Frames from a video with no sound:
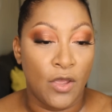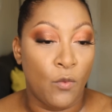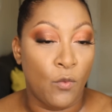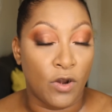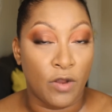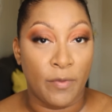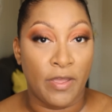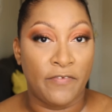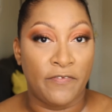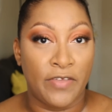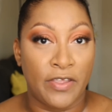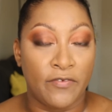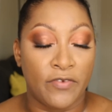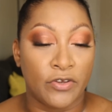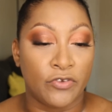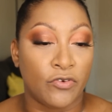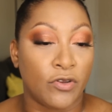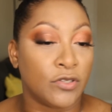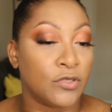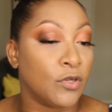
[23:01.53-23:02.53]
One of my
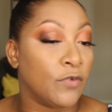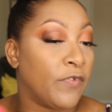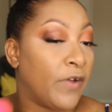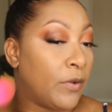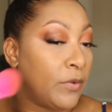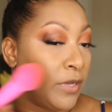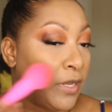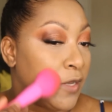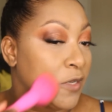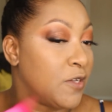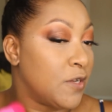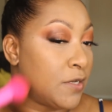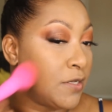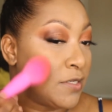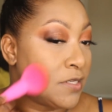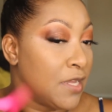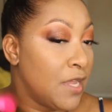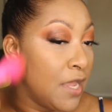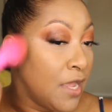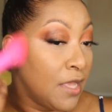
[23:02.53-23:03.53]
favorite drugstore
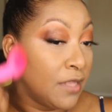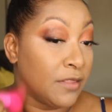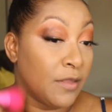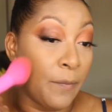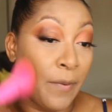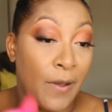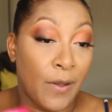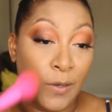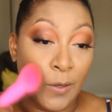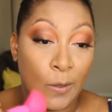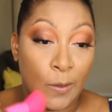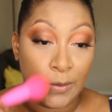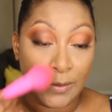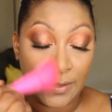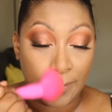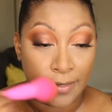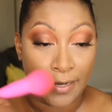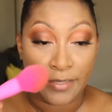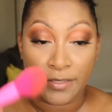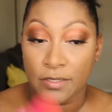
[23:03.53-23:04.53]
foundations. The powder does
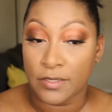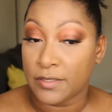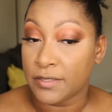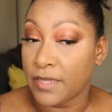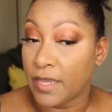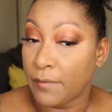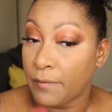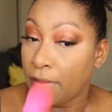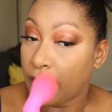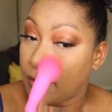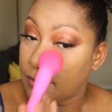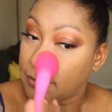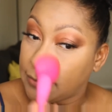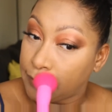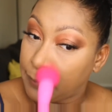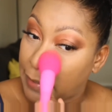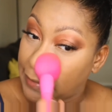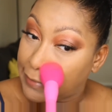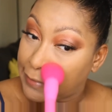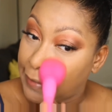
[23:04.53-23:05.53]
look nice on the skin.
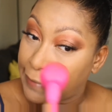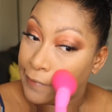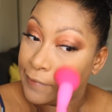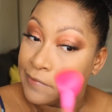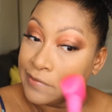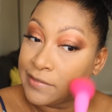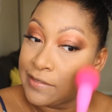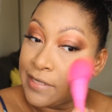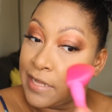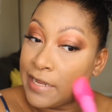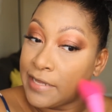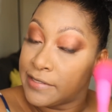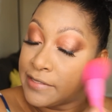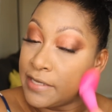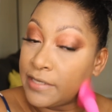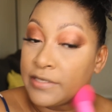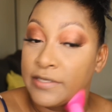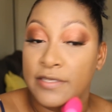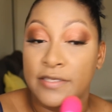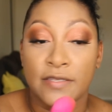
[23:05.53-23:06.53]
My skin looks nice
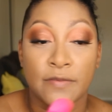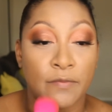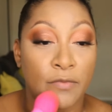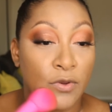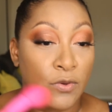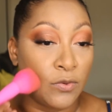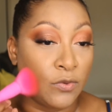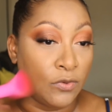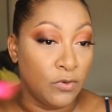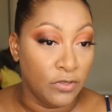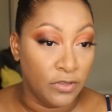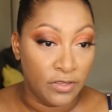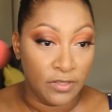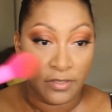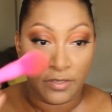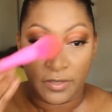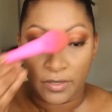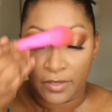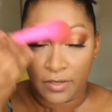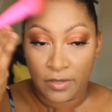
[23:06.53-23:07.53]
and smooth.
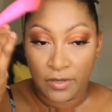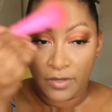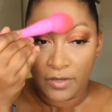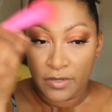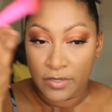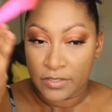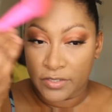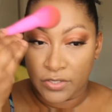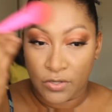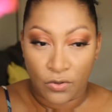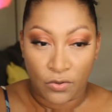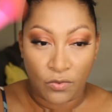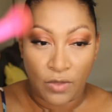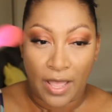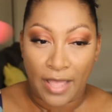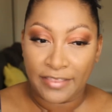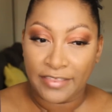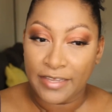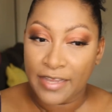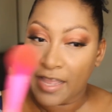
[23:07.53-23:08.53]
So
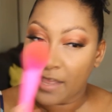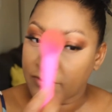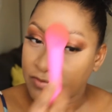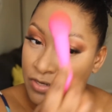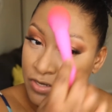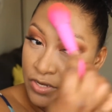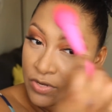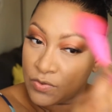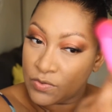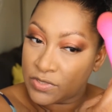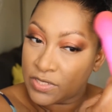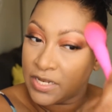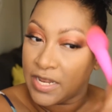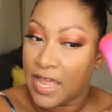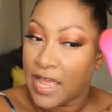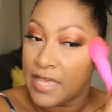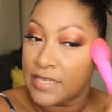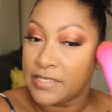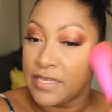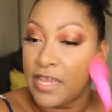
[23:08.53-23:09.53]
I think I have to use it
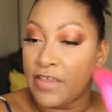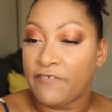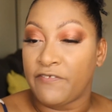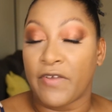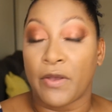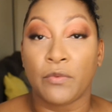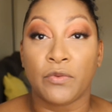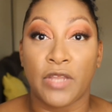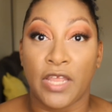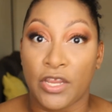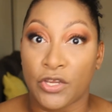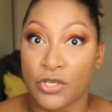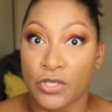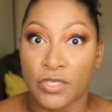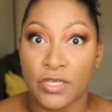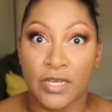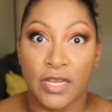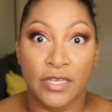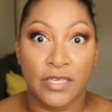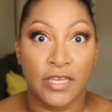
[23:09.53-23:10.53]
as a foundation
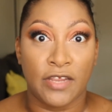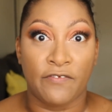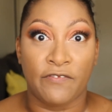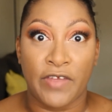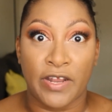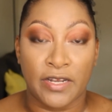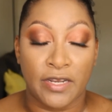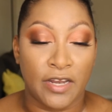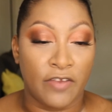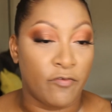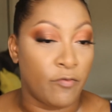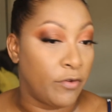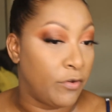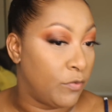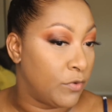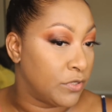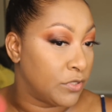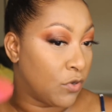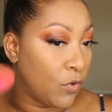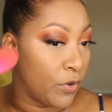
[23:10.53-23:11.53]
to get the effect that everybody
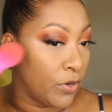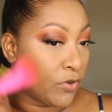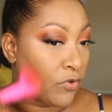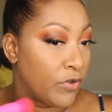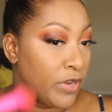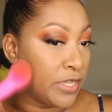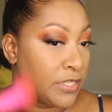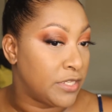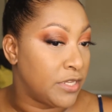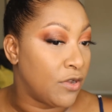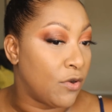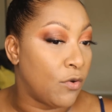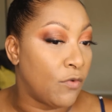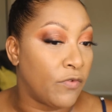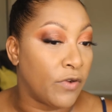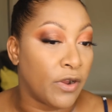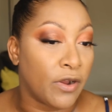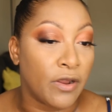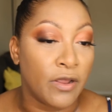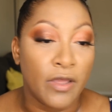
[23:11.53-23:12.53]
was going crazy
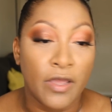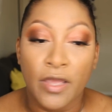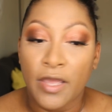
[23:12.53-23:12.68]
over.